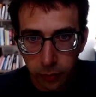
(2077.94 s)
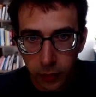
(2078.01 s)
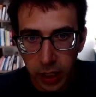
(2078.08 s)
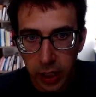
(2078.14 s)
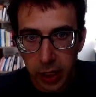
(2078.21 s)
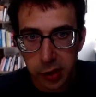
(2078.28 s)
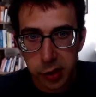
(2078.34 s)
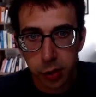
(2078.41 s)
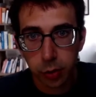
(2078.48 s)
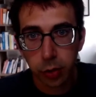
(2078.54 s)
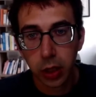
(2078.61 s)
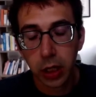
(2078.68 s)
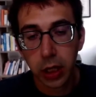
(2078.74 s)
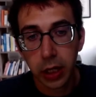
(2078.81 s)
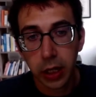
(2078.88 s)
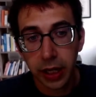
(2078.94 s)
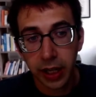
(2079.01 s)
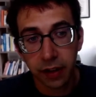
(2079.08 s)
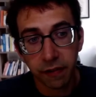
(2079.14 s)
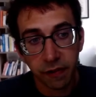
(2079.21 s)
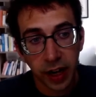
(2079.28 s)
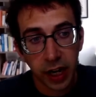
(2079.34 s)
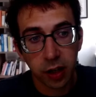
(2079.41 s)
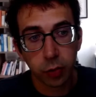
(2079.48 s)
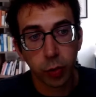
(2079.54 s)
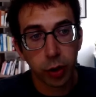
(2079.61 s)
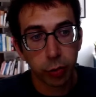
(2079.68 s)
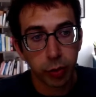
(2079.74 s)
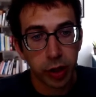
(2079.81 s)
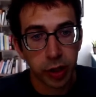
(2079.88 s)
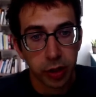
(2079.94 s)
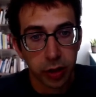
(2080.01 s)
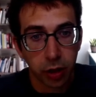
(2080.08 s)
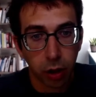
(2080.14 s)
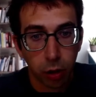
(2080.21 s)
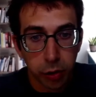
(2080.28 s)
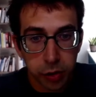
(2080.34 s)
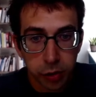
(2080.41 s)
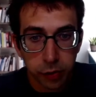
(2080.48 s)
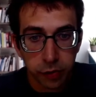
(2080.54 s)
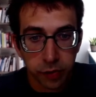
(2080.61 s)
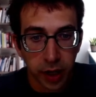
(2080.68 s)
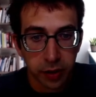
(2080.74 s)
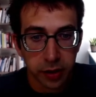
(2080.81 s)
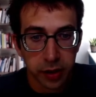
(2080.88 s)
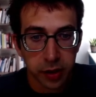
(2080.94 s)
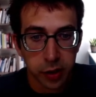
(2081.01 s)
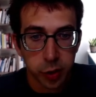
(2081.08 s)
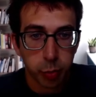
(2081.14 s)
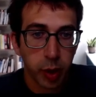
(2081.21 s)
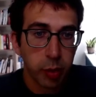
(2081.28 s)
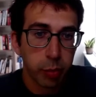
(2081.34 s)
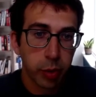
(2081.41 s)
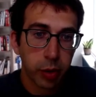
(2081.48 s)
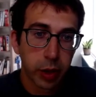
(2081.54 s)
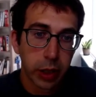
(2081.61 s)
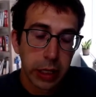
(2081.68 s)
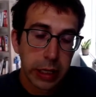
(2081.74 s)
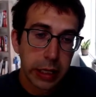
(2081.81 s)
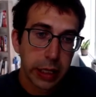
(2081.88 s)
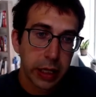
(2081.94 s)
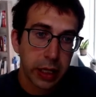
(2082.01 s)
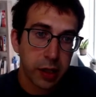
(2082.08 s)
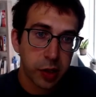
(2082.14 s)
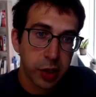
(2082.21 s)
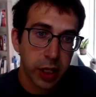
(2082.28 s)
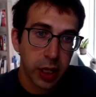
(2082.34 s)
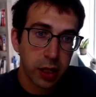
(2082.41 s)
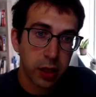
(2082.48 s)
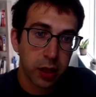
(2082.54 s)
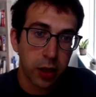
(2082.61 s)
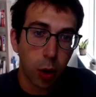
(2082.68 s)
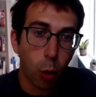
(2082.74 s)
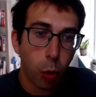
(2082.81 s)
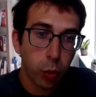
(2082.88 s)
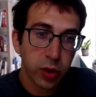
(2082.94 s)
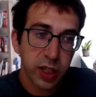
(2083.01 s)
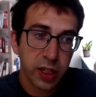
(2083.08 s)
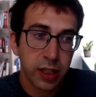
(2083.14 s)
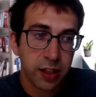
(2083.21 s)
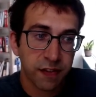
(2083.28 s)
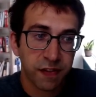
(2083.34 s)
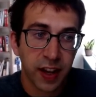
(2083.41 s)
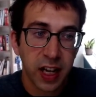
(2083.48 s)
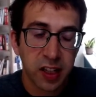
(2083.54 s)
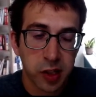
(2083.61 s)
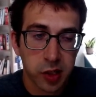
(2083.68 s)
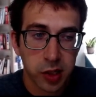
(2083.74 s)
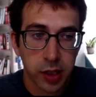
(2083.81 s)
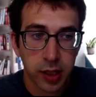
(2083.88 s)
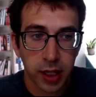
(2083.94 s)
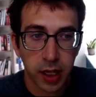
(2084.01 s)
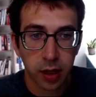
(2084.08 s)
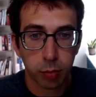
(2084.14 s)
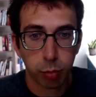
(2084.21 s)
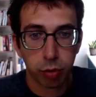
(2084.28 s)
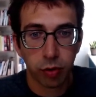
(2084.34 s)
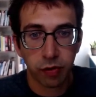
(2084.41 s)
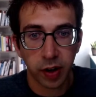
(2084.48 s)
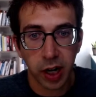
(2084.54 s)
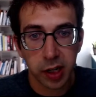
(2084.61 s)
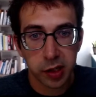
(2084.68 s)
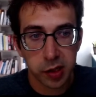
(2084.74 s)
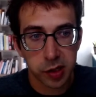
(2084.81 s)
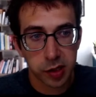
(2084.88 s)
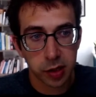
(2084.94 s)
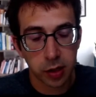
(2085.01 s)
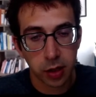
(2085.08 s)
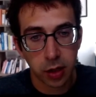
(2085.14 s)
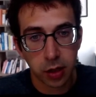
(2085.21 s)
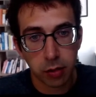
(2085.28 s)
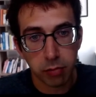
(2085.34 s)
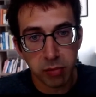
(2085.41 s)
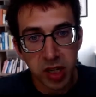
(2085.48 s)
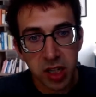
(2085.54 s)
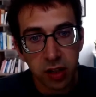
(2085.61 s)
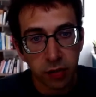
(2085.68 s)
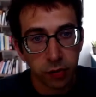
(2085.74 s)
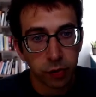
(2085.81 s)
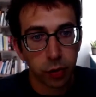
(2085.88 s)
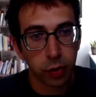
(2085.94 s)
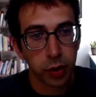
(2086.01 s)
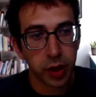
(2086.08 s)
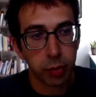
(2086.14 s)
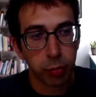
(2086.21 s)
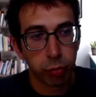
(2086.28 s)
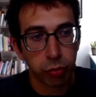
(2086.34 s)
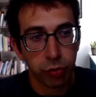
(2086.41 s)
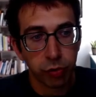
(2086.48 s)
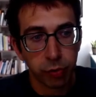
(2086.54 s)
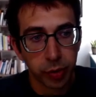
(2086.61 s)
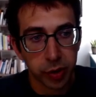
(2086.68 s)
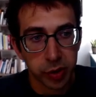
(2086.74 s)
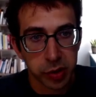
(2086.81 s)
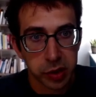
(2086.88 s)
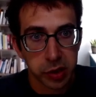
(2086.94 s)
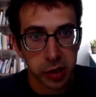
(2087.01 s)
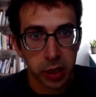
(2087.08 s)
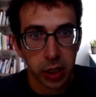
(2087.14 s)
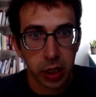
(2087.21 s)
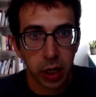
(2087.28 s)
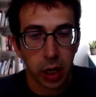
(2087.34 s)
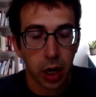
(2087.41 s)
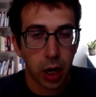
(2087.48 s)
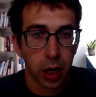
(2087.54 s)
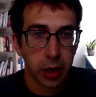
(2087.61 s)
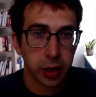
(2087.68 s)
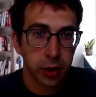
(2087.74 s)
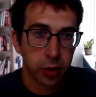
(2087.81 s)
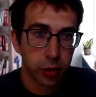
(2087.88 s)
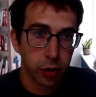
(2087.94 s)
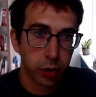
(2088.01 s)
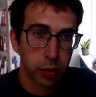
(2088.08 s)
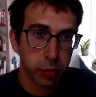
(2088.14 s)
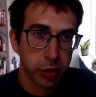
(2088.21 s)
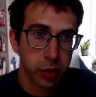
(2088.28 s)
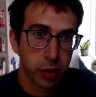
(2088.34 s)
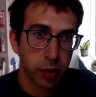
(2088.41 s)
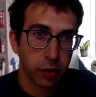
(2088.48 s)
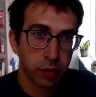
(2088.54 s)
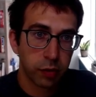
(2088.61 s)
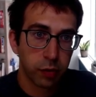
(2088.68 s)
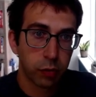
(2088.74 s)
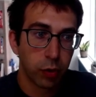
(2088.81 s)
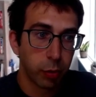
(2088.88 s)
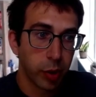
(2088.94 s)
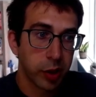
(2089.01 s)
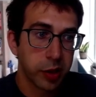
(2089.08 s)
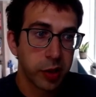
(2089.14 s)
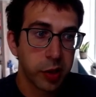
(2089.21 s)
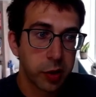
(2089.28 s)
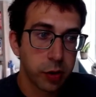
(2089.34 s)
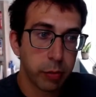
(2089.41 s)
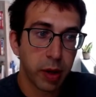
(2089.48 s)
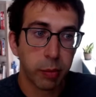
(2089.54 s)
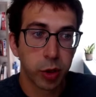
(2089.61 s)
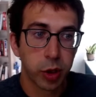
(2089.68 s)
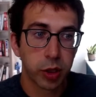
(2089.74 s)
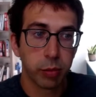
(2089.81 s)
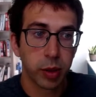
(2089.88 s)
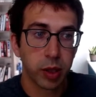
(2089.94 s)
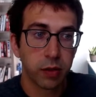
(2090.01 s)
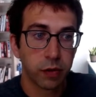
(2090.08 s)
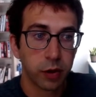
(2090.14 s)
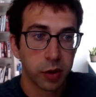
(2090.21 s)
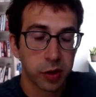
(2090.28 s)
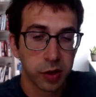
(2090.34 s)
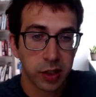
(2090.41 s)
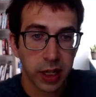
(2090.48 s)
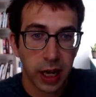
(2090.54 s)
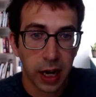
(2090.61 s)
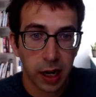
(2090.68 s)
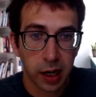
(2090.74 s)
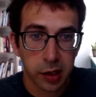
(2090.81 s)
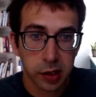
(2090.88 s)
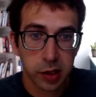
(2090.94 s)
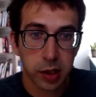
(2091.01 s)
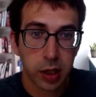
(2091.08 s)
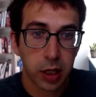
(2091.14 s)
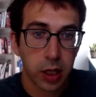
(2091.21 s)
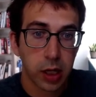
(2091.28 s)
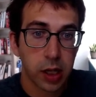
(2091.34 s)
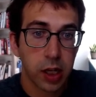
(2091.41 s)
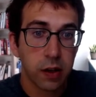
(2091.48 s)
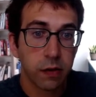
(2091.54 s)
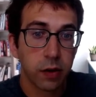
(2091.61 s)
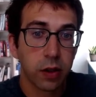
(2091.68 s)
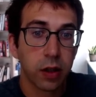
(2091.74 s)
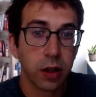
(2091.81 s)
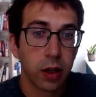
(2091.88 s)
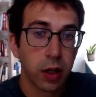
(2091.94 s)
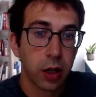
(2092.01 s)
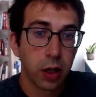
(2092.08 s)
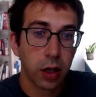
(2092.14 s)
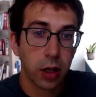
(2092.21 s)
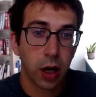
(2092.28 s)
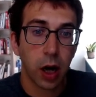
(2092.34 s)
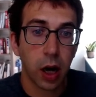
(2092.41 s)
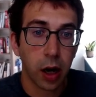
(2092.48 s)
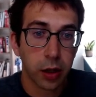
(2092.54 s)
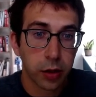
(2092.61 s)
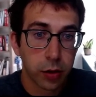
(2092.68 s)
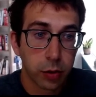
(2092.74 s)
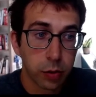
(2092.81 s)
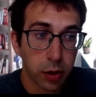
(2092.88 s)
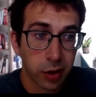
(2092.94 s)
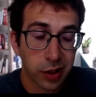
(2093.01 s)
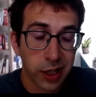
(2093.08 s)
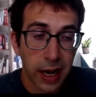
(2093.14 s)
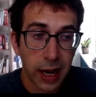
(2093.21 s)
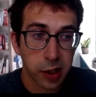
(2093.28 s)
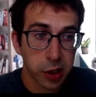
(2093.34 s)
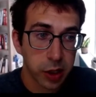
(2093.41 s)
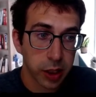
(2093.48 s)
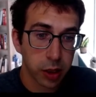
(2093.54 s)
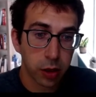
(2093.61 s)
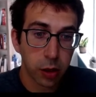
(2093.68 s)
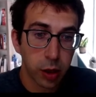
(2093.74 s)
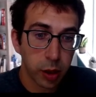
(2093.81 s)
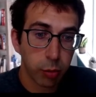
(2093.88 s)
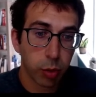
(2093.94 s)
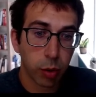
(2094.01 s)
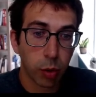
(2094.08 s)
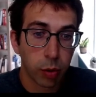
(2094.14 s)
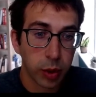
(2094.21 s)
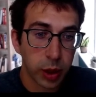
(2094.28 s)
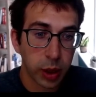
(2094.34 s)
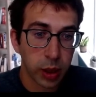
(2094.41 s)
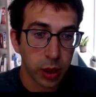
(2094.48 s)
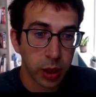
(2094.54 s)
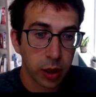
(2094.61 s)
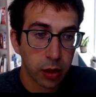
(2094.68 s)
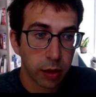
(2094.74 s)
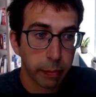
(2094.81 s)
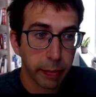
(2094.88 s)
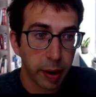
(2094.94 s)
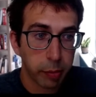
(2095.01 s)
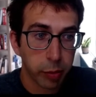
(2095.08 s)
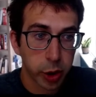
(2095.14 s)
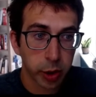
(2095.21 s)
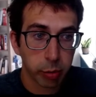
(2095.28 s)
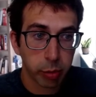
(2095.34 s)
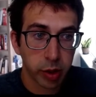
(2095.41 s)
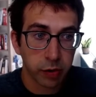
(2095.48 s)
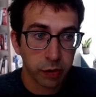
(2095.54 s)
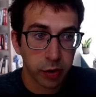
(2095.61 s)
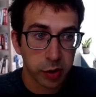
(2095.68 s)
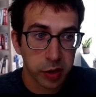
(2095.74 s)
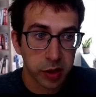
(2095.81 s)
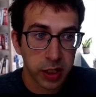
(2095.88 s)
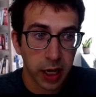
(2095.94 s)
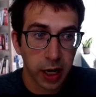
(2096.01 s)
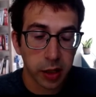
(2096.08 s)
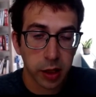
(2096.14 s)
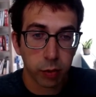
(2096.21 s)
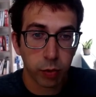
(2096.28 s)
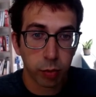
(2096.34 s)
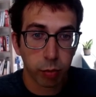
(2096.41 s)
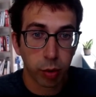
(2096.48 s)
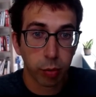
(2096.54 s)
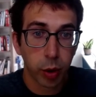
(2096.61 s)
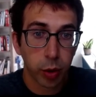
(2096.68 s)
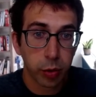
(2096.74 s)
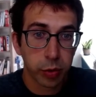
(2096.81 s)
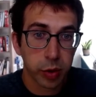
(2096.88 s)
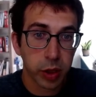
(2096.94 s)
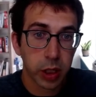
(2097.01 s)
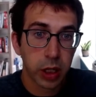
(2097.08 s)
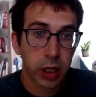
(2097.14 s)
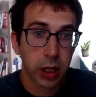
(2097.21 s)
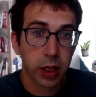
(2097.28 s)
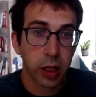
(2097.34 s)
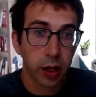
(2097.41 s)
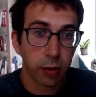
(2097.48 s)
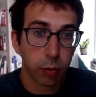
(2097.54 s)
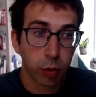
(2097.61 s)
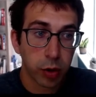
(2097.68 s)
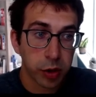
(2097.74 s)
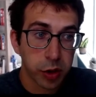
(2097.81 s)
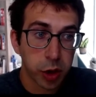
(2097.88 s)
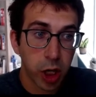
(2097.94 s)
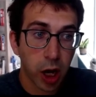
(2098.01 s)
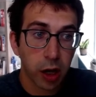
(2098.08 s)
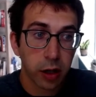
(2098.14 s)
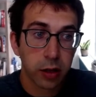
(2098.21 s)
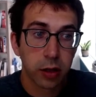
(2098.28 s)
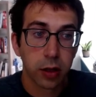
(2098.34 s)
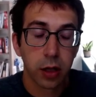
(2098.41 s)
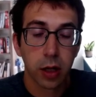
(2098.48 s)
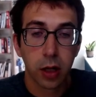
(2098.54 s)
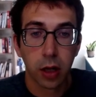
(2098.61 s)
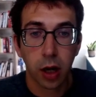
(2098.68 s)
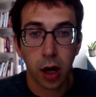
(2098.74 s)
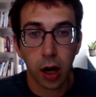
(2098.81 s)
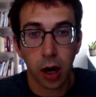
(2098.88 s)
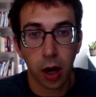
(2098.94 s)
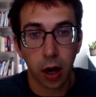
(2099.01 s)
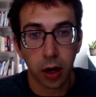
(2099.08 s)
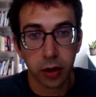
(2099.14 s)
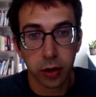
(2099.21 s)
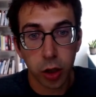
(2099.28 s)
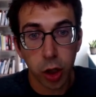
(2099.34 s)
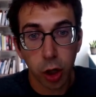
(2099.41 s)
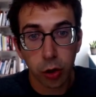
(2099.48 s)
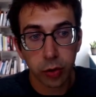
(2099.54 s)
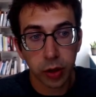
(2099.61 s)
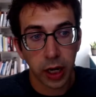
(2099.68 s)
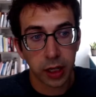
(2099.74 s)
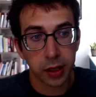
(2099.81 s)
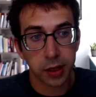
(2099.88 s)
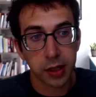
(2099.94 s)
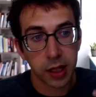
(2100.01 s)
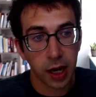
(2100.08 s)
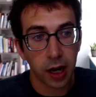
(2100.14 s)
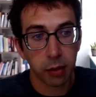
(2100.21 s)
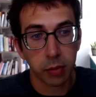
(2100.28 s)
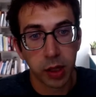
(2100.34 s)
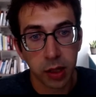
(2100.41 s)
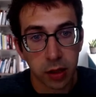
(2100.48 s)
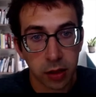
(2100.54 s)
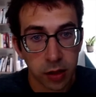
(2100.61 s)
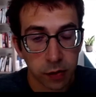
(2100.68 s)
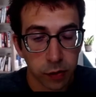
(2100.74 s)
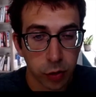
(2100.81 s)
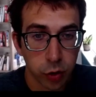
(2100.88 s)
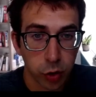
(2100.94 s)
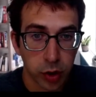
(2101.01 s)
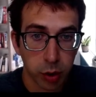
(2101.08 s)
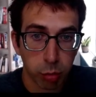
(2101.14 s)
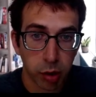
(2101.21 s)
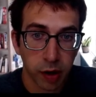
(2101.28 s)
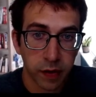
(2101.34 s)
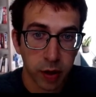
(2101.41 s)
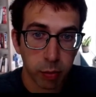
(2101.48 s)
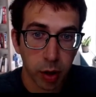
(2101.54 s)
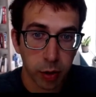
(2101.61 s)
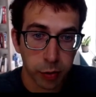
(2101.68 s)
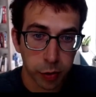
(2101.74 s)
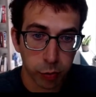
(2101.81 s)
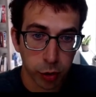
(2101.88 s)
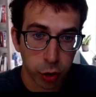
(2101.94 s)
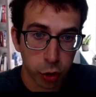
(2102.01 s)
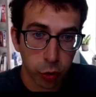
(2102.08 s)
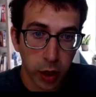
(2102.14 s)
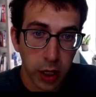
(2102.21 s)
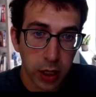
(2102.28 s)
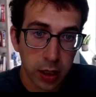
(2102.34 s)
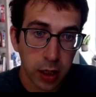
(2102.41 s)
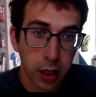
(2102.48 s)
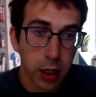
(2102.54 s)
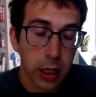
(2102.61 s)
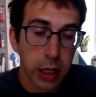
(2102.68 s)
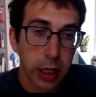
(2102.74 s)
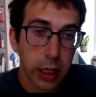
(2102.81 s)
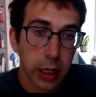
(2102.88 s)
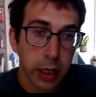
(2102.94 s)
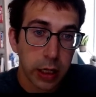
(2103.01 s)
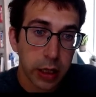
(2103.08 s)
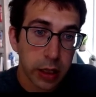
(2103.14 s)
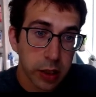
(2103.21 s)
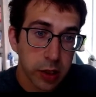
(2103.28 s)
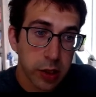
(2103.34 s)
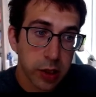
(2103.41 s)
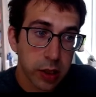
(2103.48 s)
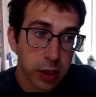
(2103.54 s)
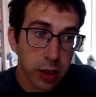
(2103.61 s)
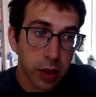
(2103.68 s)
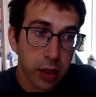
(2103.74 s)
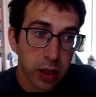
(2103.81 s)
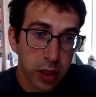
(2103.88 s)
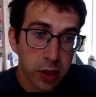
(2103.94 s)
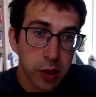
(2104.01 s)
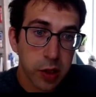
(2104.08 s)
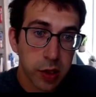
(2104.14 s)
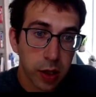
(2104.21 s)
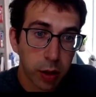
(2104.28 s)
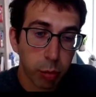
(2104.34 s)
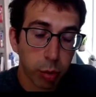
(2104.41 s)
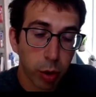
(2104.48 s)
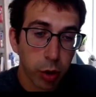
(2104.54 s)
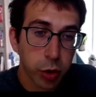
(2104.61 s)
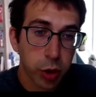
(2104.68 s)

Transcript: And so, in fact, what we also found in this paper is that the only defense that provides meaningful improvements uh, in terms of robustness to membership inference attacks, even uh, to attacks like the label only membership inference attack that we proposed that was not uh, known at the time that the differentially private models were trained, this, this approach